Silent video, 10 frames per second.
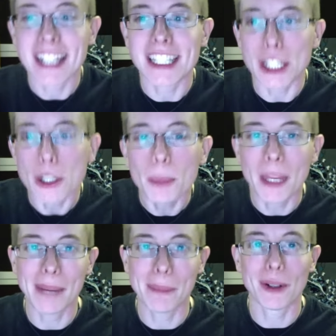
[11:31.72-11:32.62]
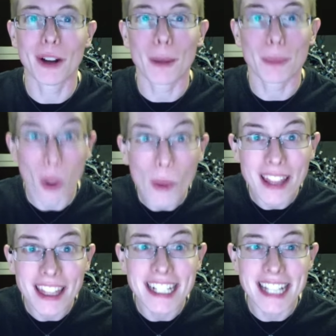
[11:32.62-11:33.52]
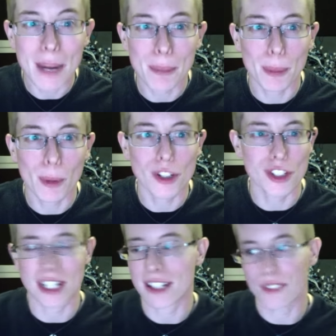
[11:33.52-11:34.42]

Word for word: You people are blowing things out of proportions,